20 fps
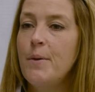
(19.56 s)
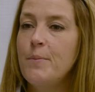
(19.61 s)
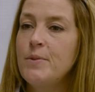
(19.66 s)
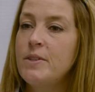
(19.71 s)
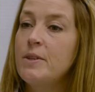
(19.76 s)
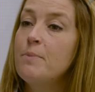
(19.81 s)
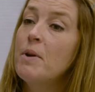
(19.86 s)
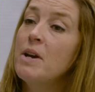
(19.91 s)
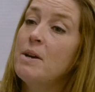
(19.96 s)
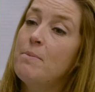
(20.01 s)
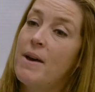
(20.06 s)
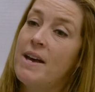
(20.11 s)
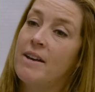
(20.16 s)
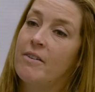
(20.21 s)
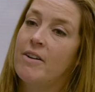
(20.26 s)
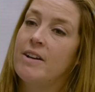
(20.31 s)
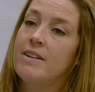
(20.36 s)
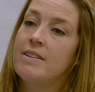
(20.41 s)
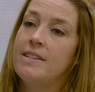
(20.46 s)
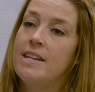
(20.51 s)
So my
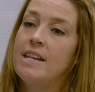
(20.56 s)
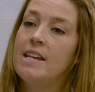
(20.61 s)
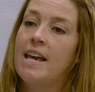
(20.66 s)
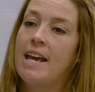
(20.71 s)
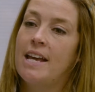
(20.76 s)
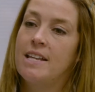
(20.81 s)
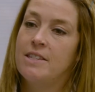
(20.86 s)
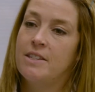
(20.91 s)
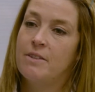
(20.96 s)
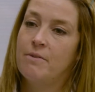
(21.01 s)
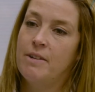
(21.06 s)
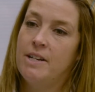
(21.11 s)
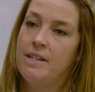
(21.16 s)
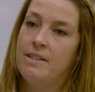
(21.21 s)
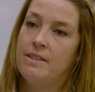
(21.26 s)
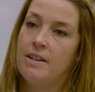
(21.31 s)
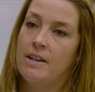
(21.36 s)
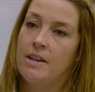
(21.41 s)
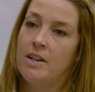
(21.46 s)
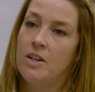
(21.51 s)
background's in cancer
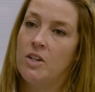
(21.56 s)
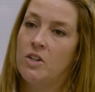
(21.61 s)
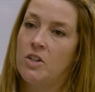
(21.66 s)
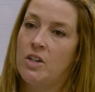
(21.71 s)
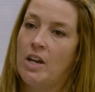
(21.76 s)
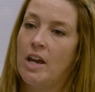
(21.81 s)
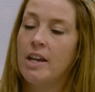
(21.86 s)
research,